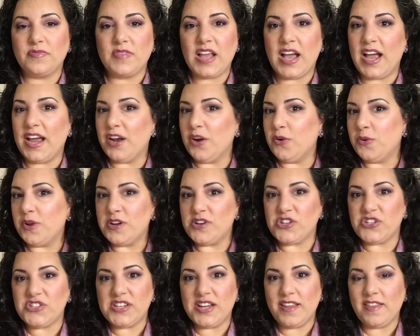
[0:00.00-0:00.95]
I don't
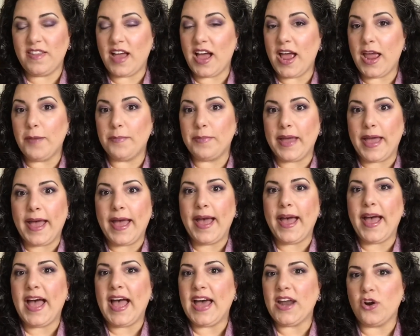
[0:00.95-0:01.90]
understand the hype
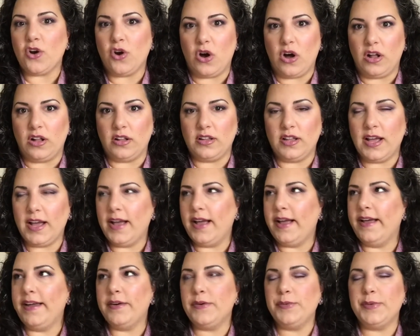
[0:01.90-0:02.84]
at all.
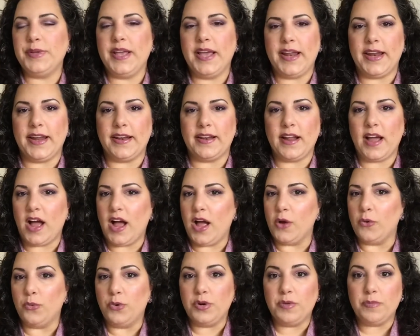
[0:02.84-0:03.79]
I don't get it. I
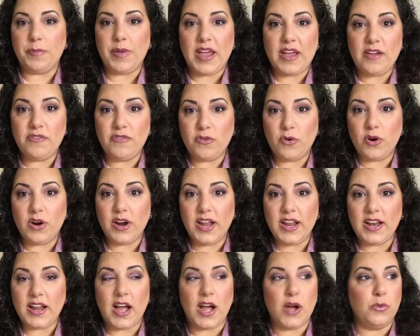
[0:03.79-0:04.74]
wouldn't pay for
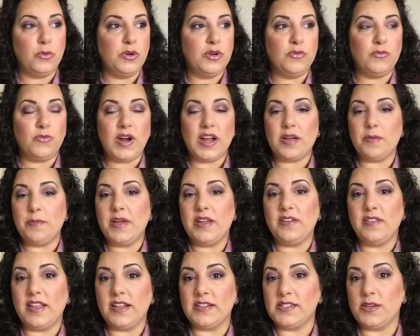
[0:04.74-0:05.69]
it. I wouldn't
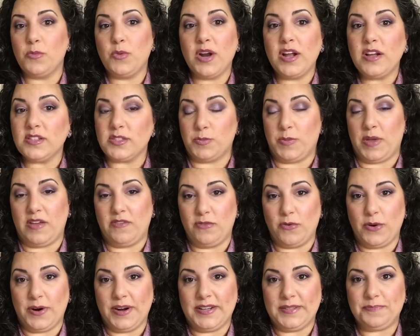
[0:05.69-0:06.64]
recommend that someone else pay
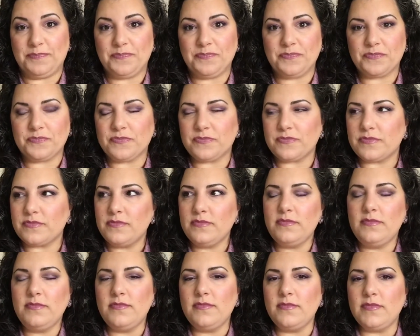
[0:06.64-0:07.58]
for it.
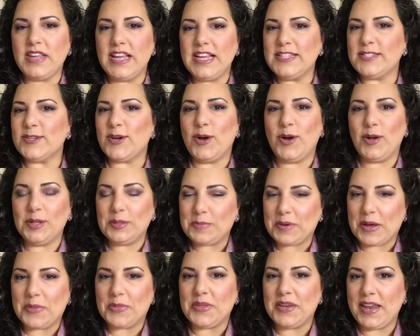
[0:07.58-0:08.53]
It's all
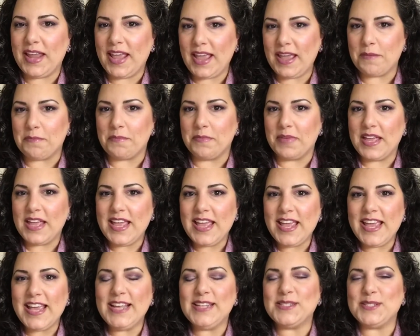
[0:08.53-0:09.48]
about the name.
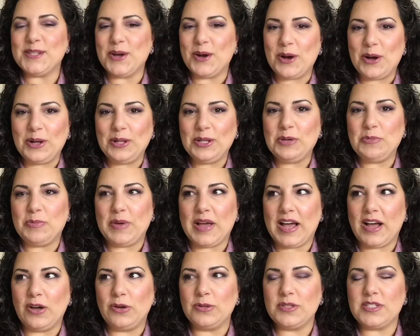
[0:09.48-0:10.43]
It's all
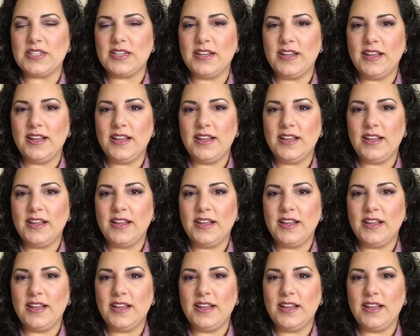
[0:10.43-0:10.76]
about